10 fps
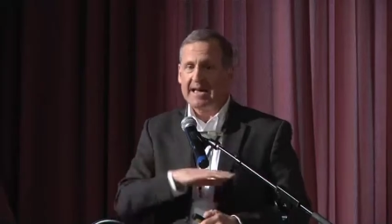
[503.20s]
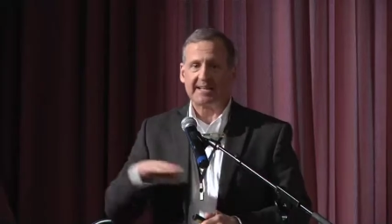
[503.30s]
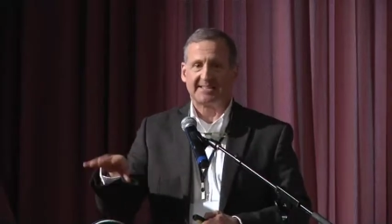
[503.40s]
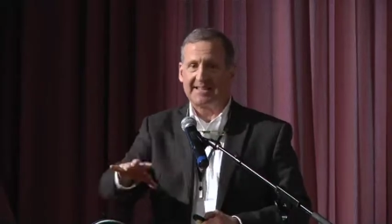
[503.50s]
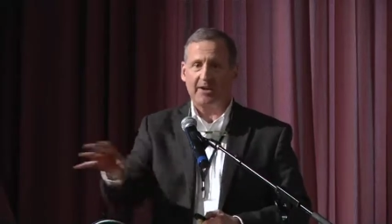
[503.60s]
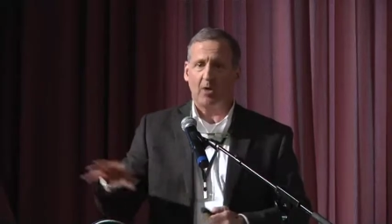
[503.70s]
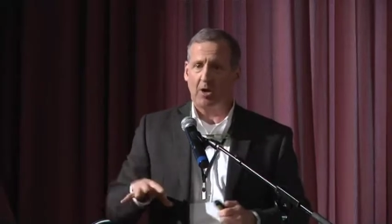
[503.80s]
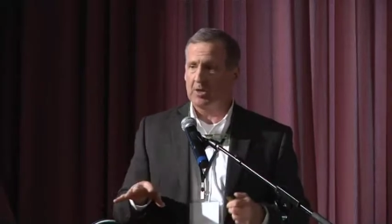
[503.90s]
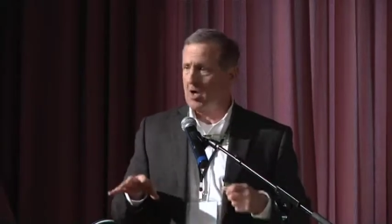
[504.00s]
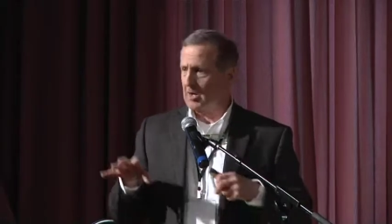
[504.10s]
It's there
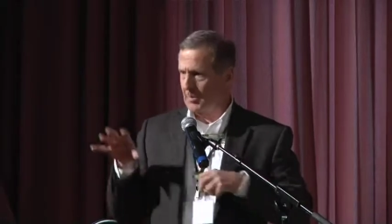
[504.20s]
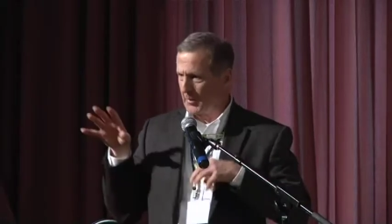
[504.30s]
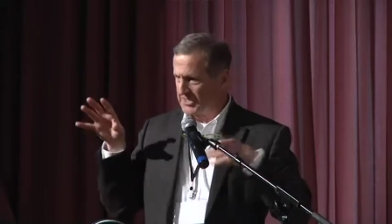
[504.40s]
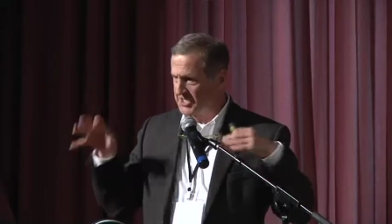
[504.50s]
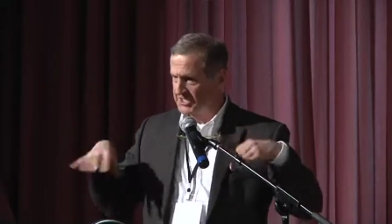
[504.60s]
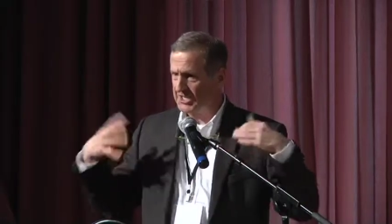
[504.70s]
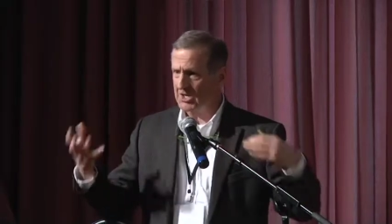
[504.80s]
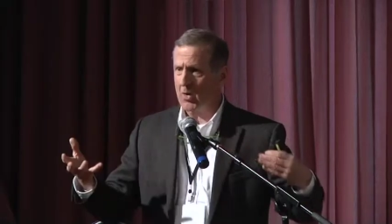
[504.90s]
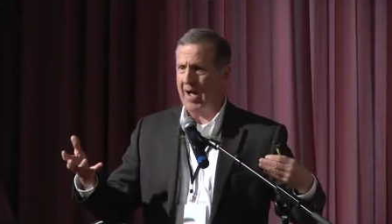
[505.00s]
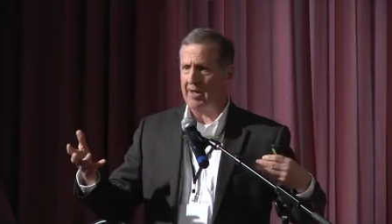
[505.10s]
all along, but we just didn't
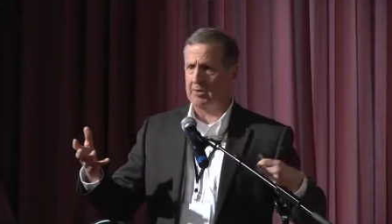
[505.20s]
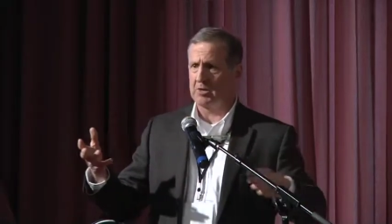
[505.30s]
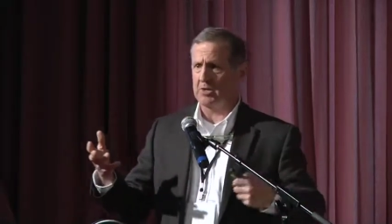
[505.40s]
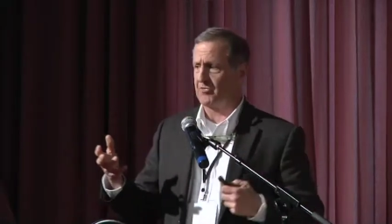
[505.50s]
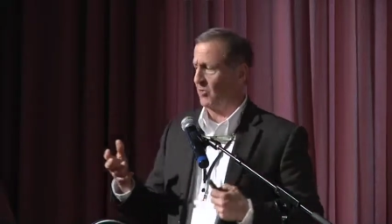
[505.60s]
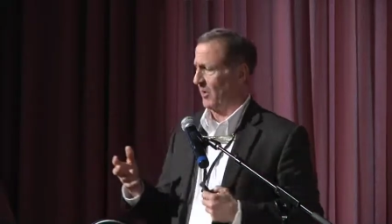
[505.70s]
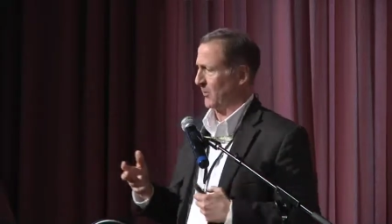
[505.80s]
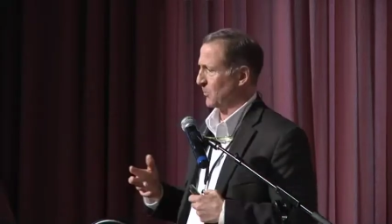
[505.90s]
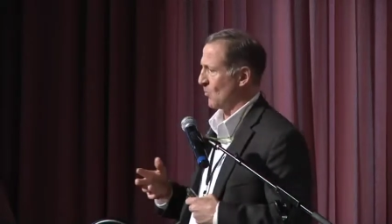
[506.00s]
know how to look for it.